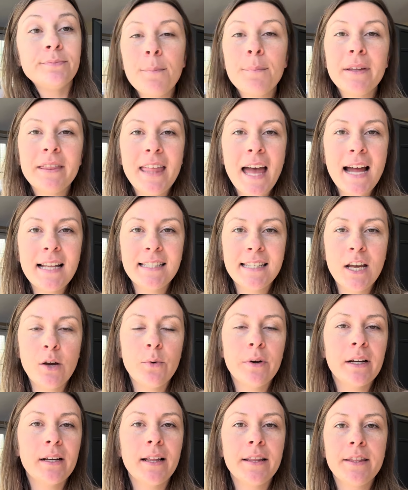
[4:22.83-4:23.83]
But that's it.
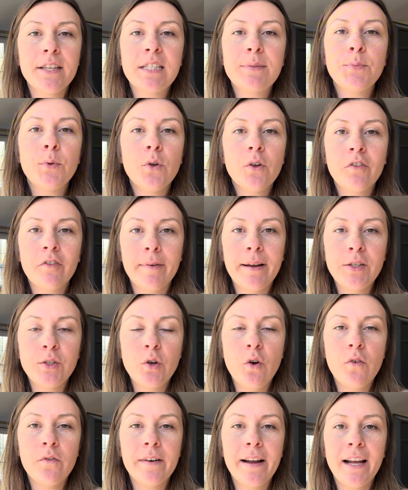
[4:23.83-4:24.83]
We're gonna let this bulk ferment
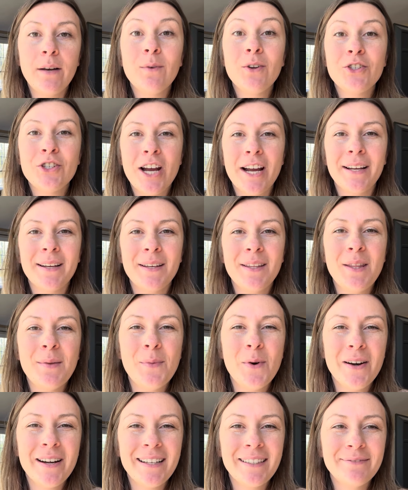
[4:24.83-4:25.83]
overnight and we'll check it in the
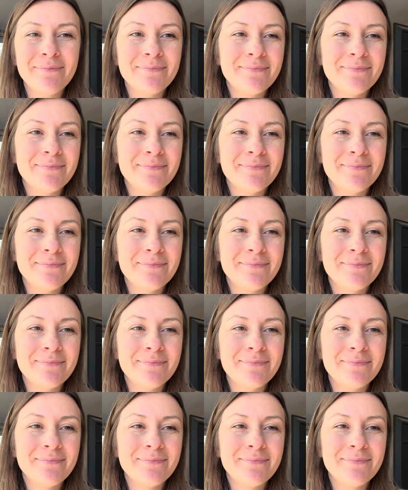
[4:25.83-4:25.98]
morning.